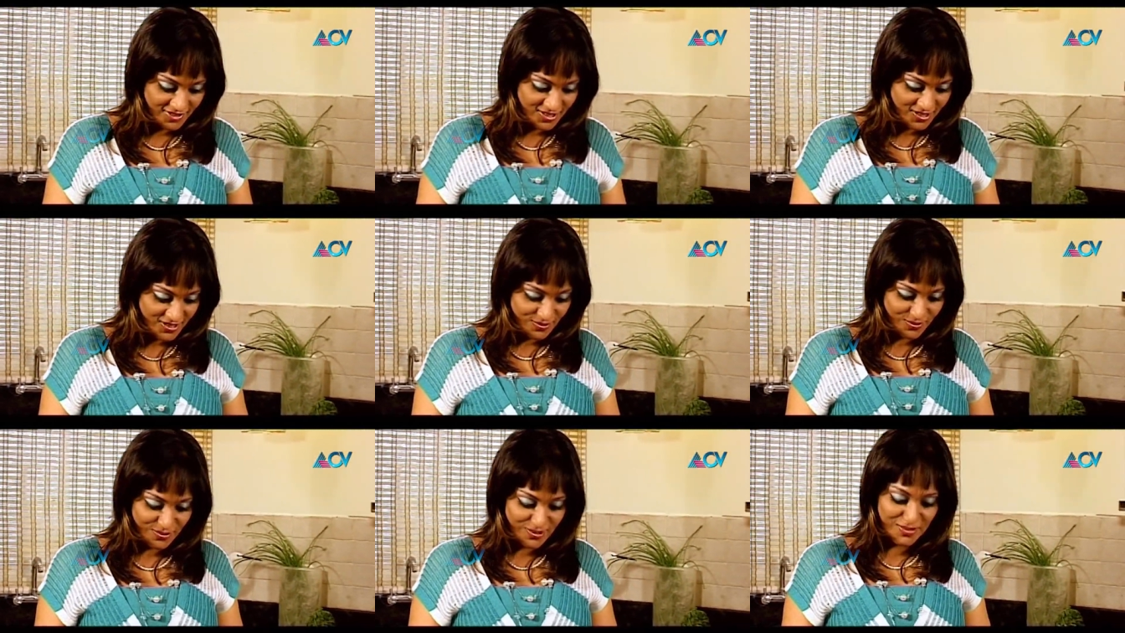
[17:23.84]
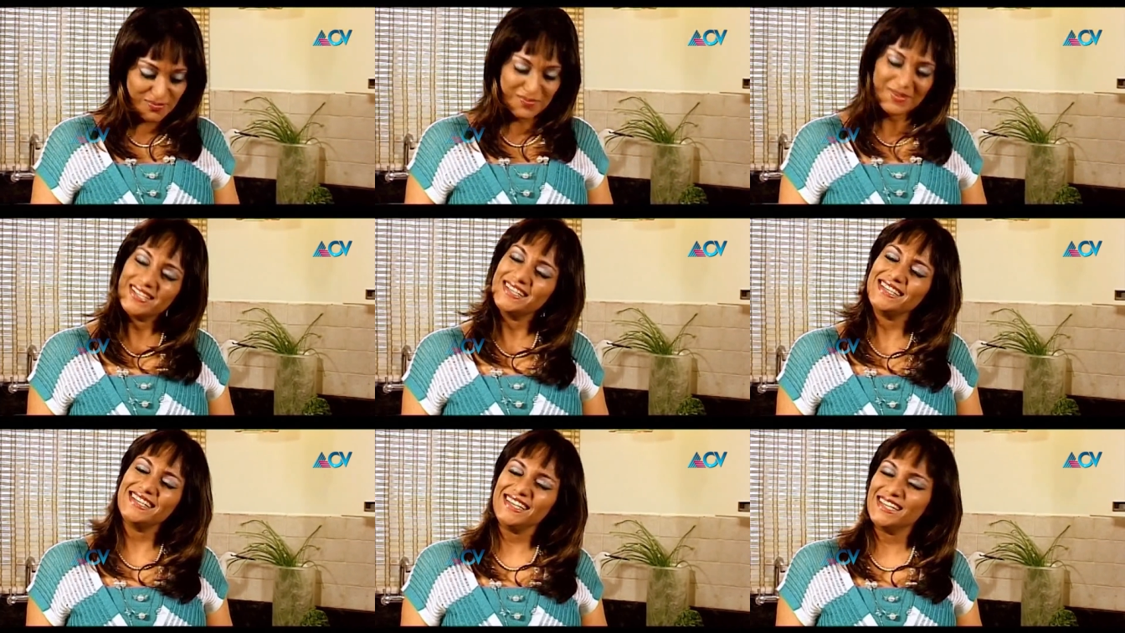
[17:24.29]
this is going to
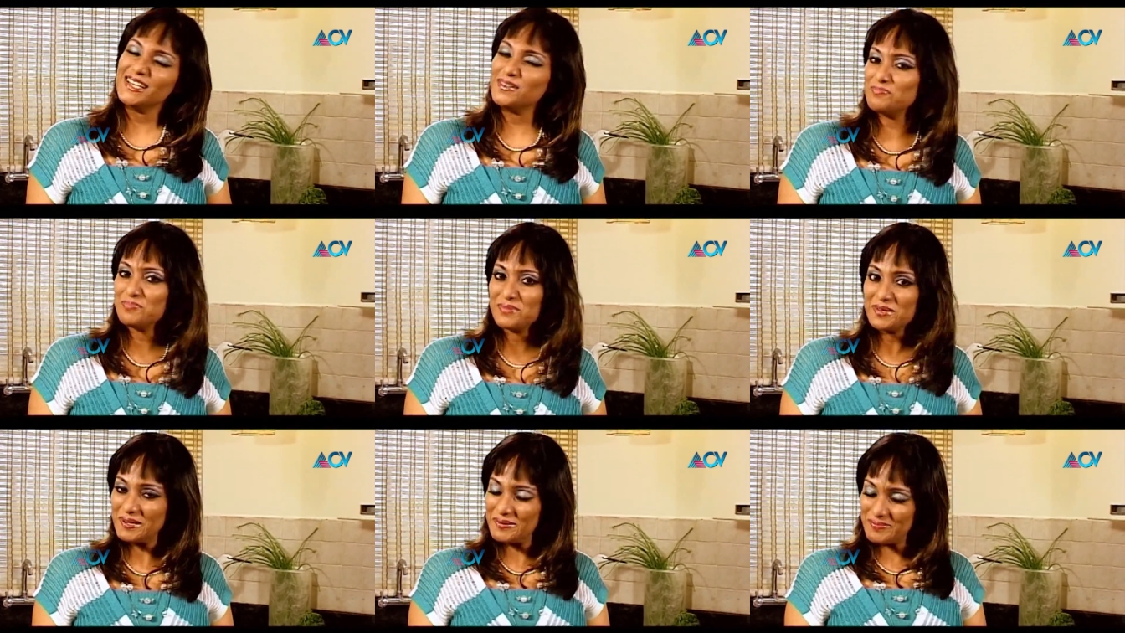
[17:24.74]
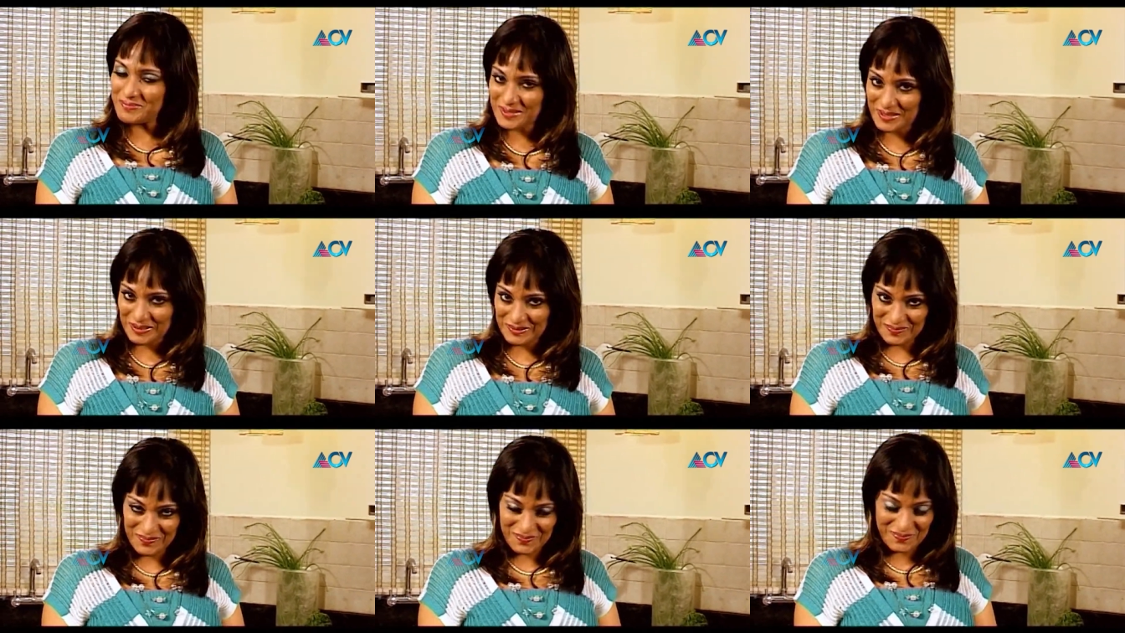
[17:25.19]
be yum yum
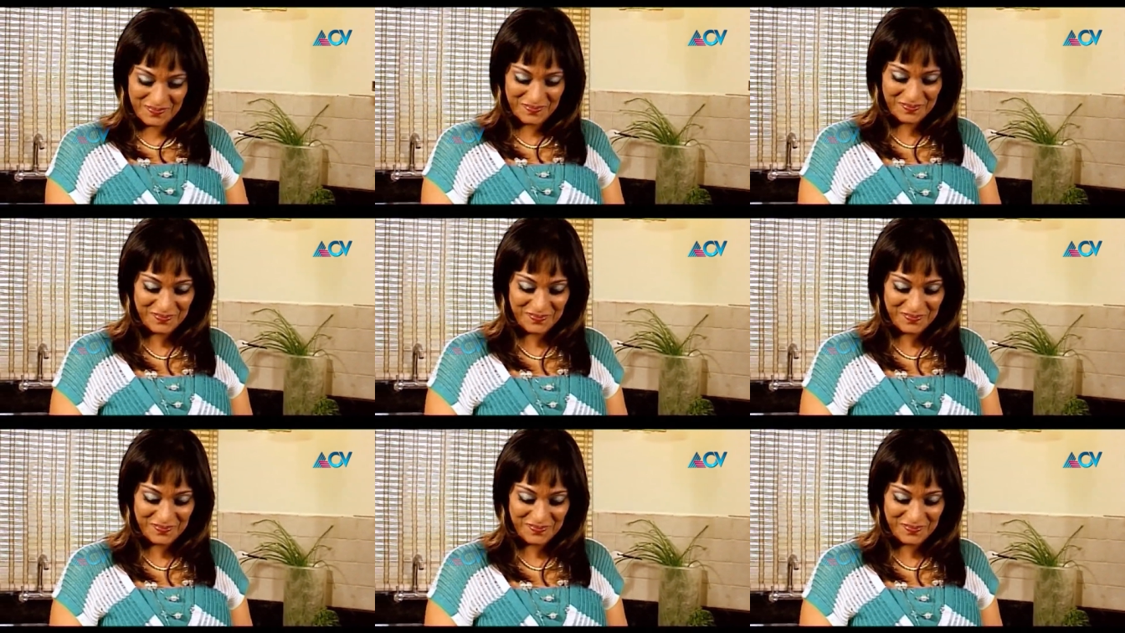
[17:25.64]
yum